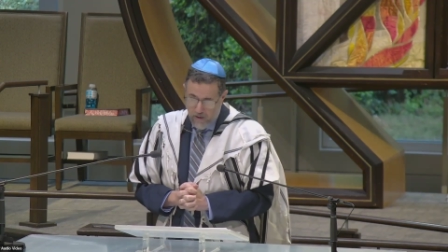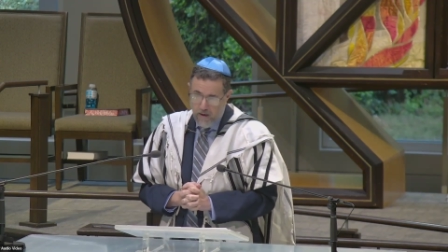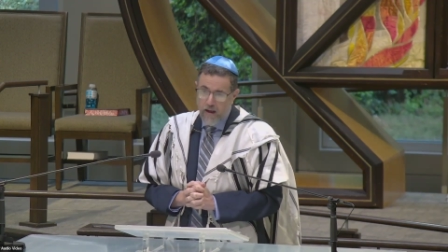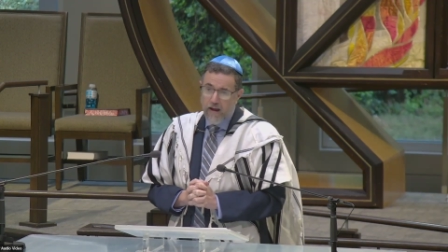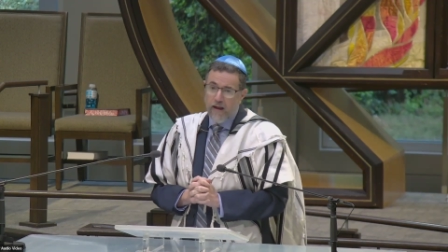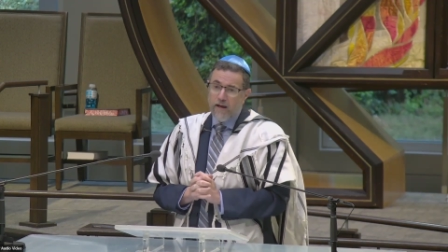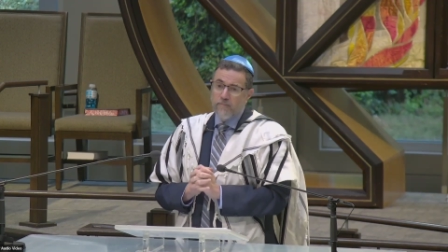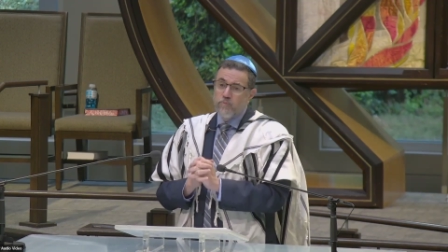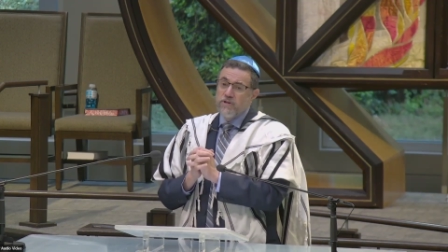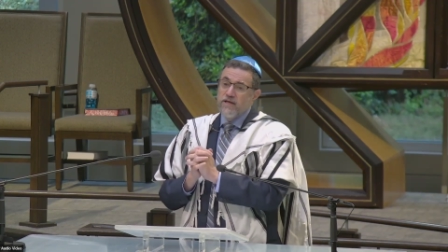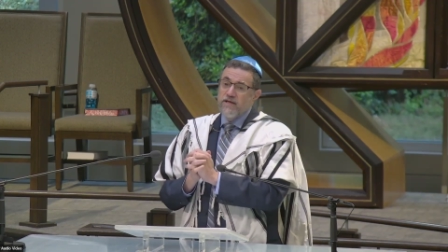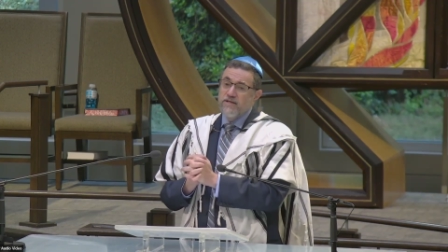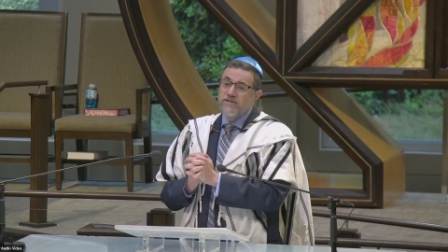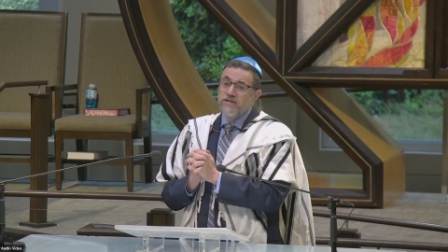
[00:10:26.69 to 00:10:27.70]
God,
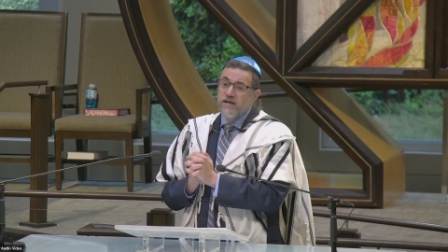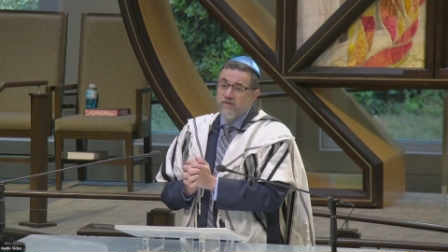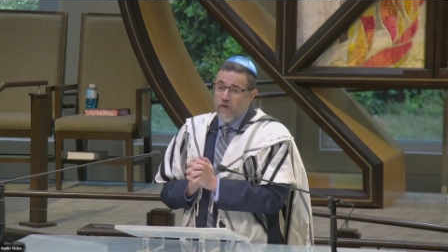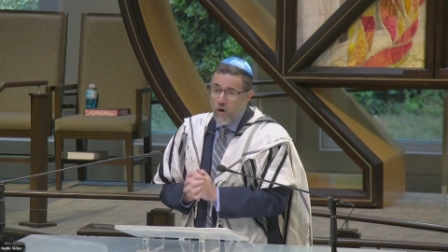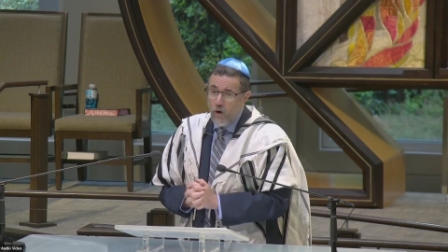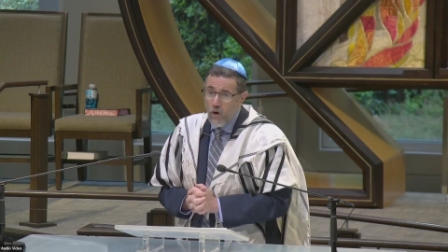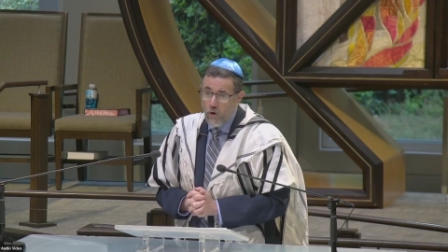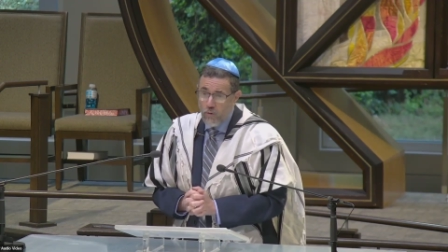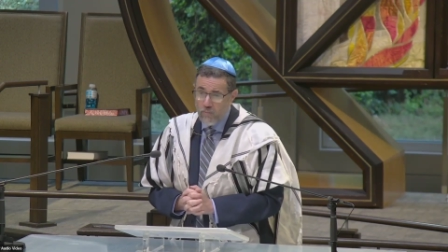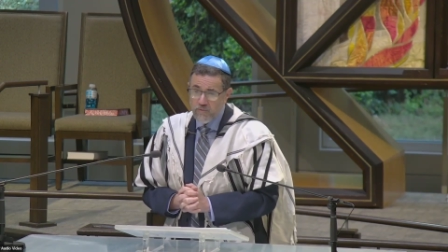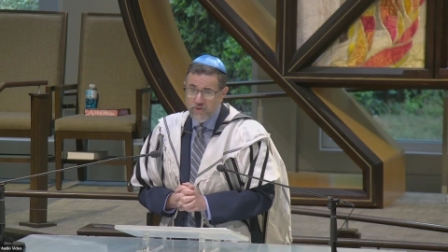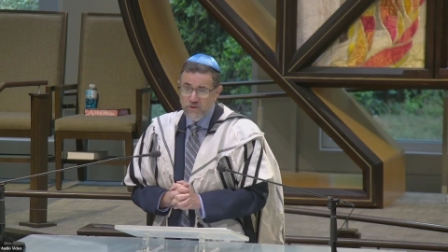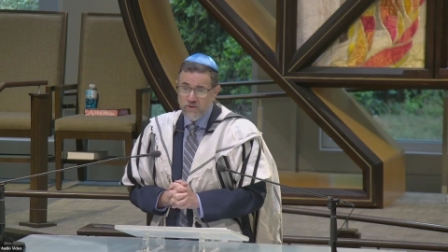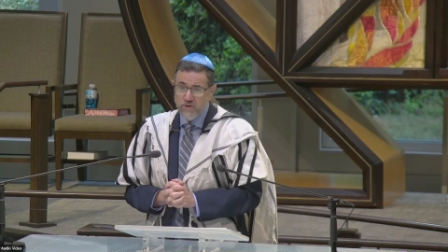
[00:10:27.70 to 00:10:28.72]
please give
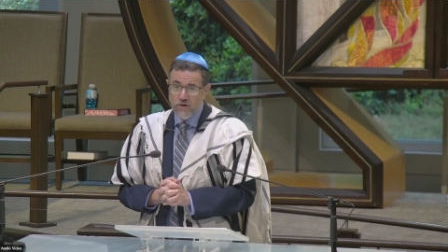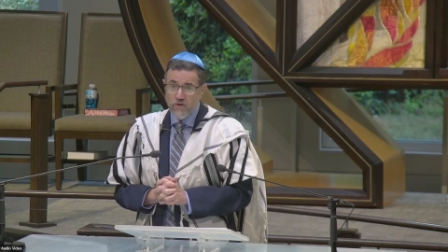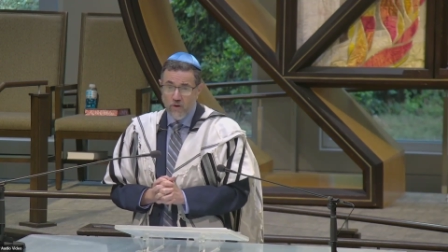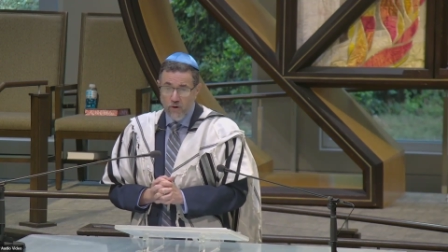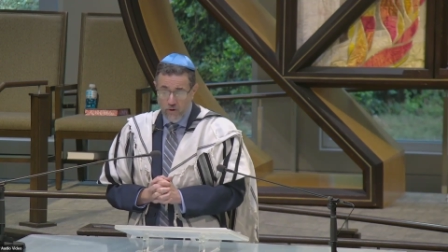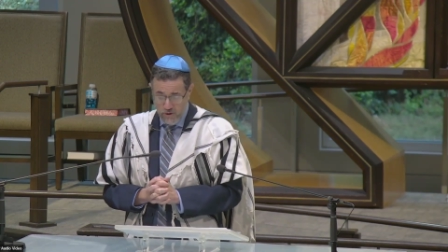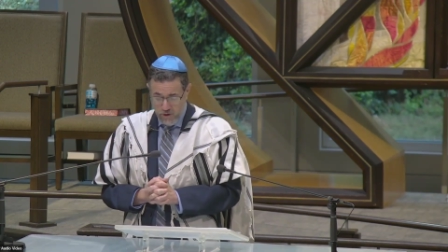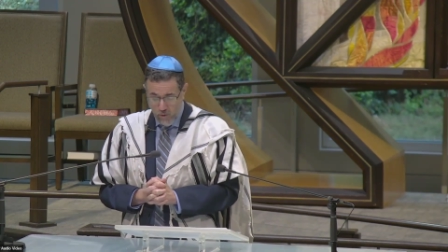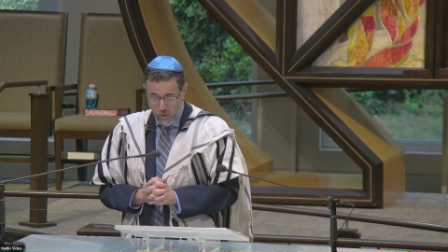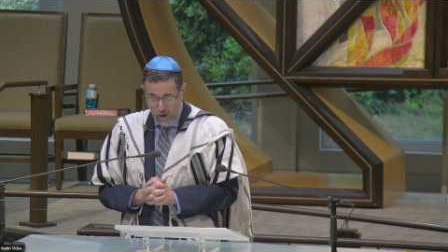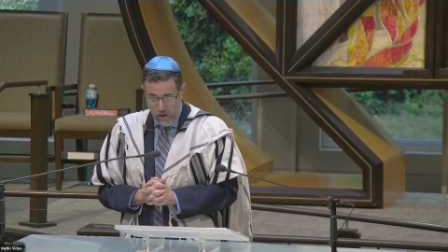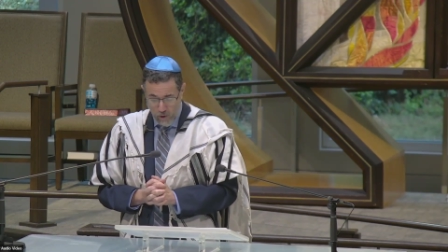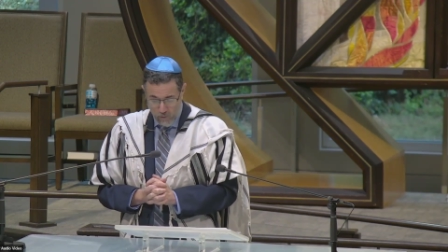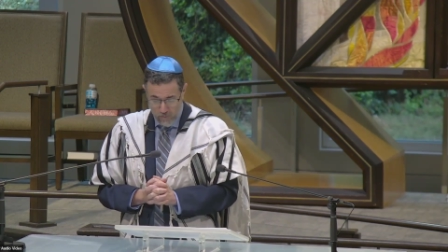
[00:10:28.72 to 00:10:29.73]
homes to those who
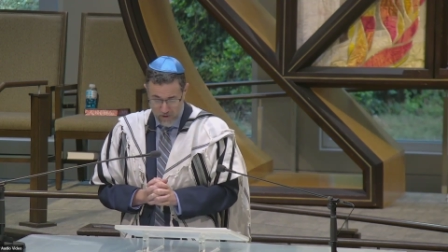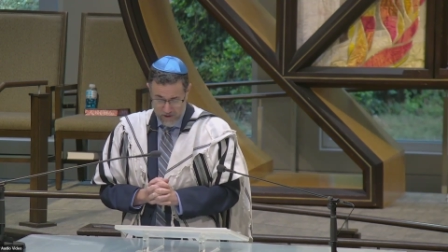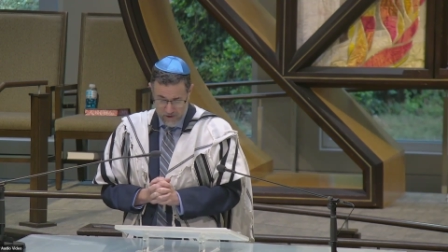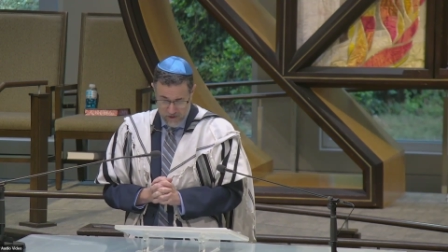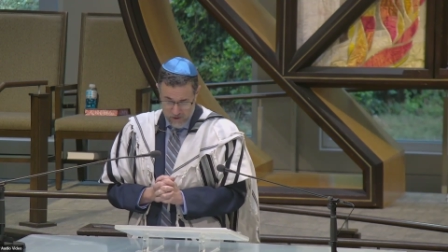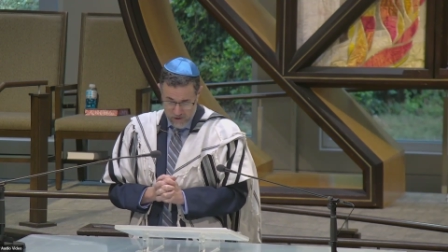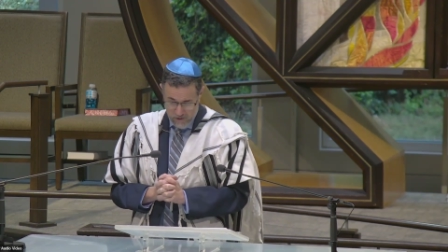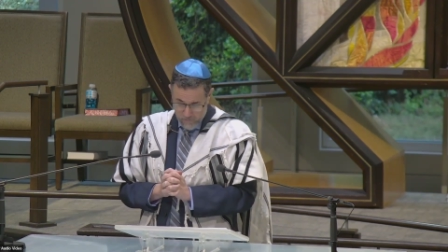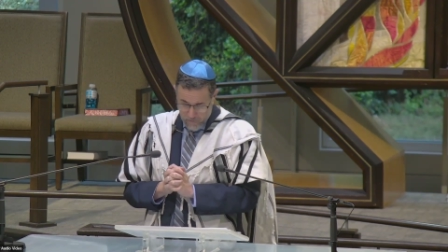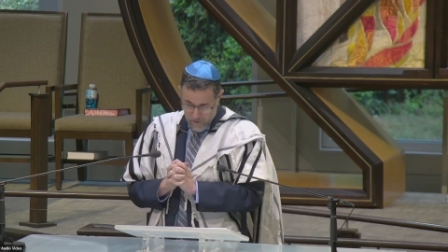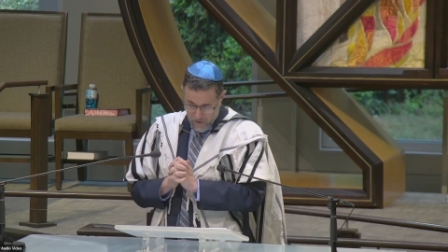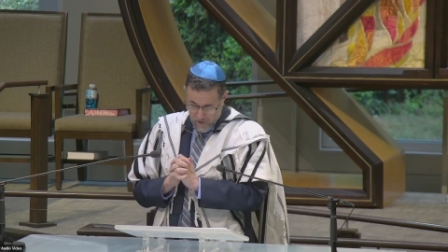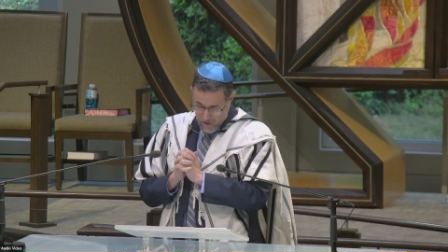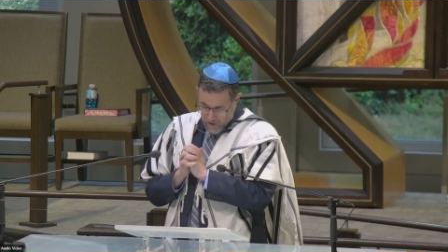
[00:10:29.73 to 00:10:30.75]
are homeless.
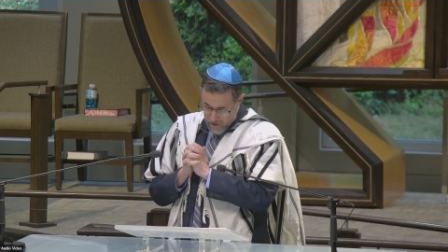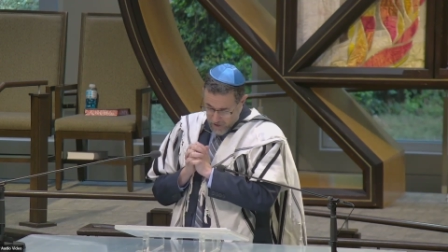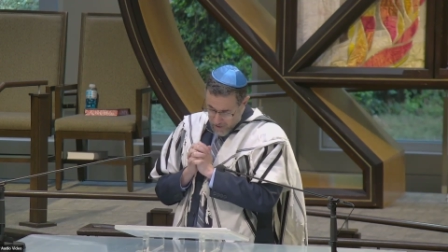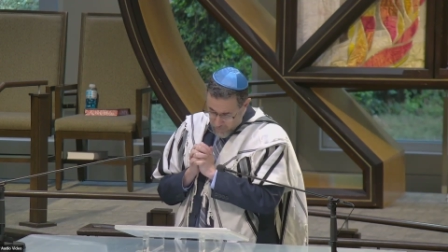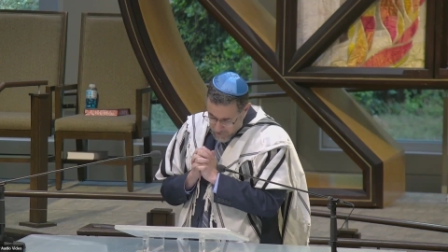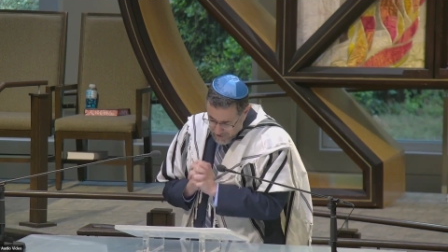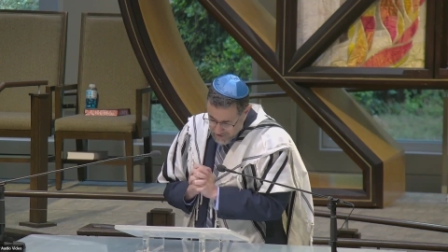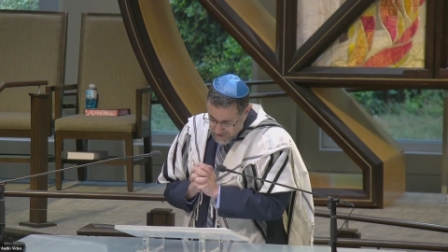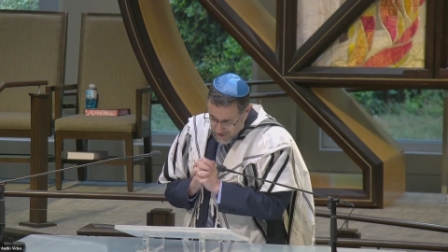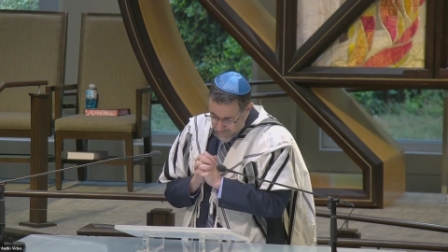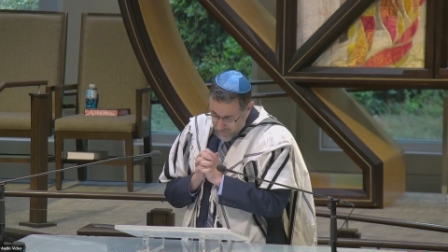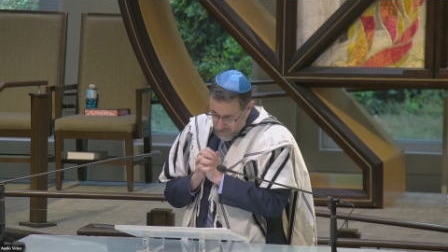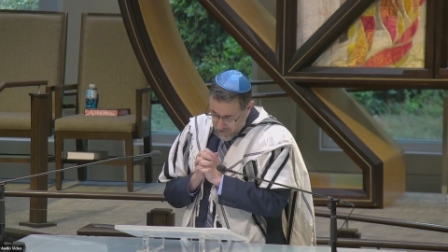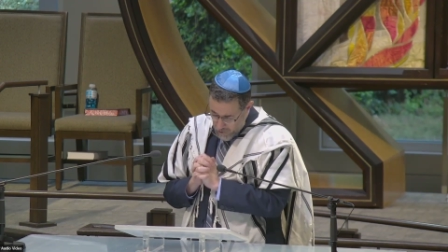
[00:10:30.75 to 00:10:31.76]
And please
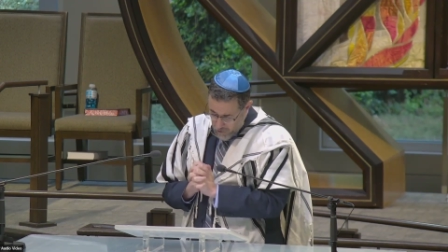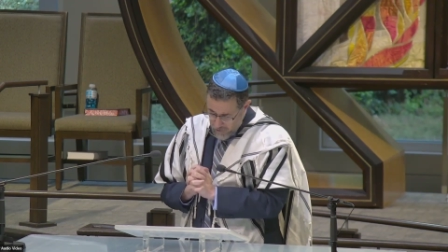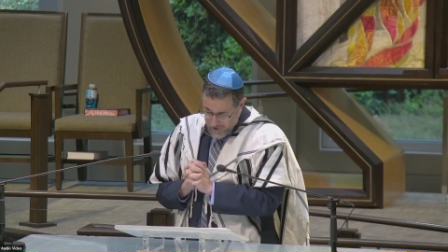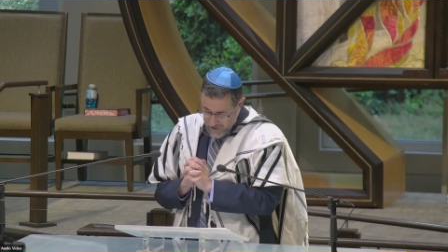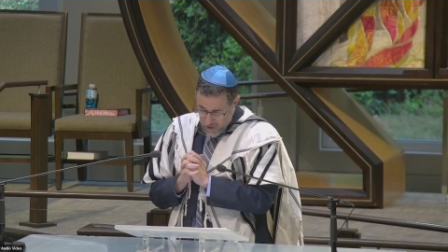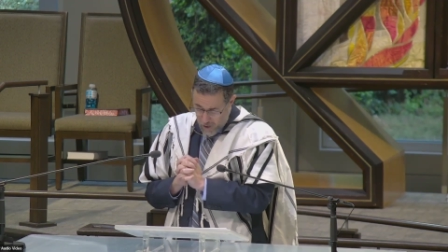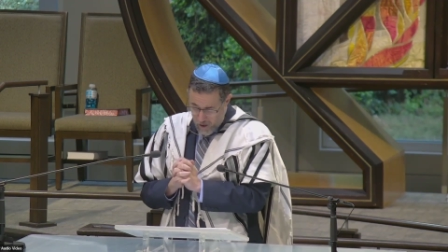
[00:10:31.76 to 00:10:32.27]
give clothing to